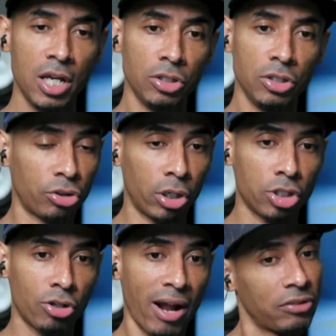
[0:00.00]
Your third
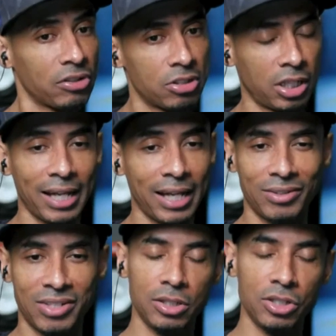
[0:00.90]
draft is looking like it's
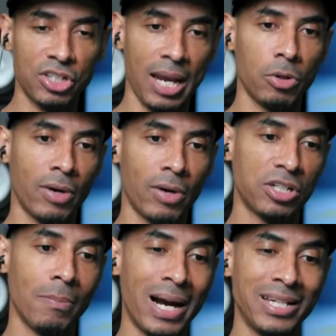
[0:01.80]
headed in the same
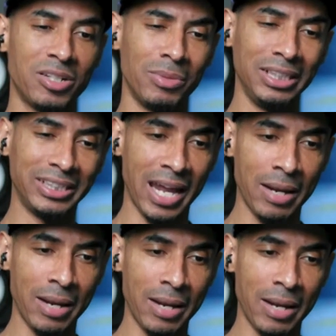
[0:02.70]
direction, minus Malik
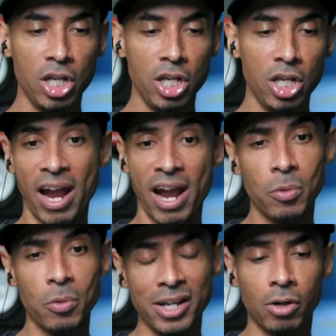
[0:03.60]
Neighbors. You drafted
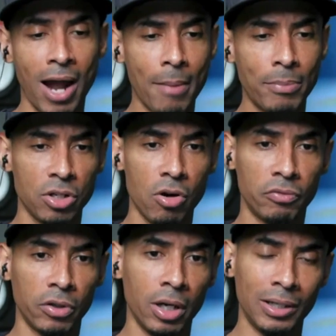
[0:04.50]
Wan'Dale Robinson
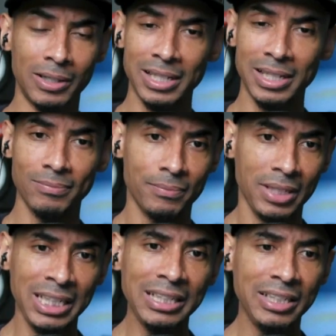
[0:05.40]
over a
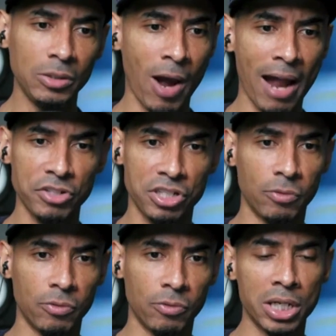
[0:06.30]
elite wide
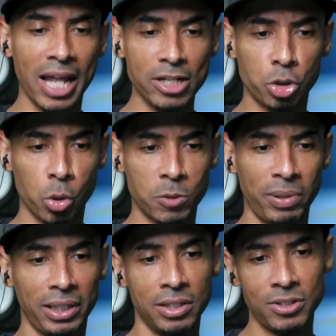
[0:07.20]
receiver 1 like George
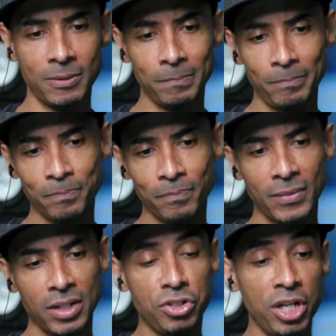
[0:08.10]
Pickens.
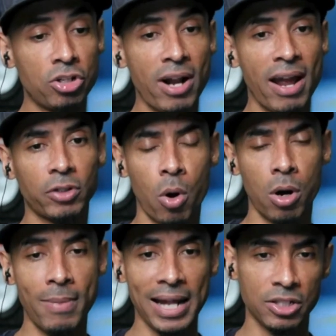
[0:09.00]
You didn't draft a
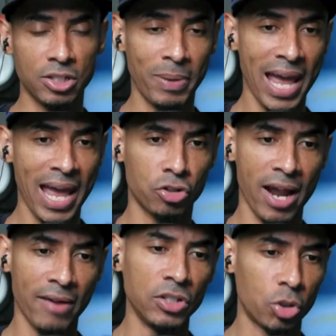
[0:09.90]
quarterback this past
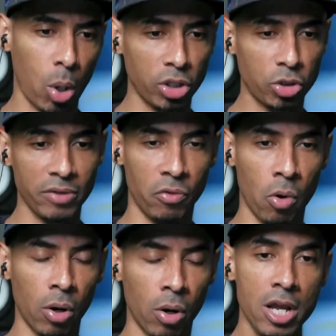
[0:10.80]
draft in
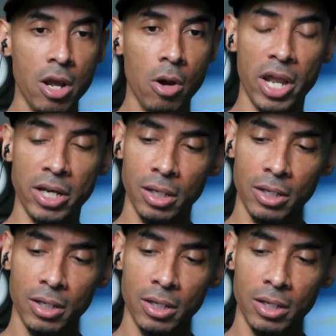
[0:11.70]
2024 when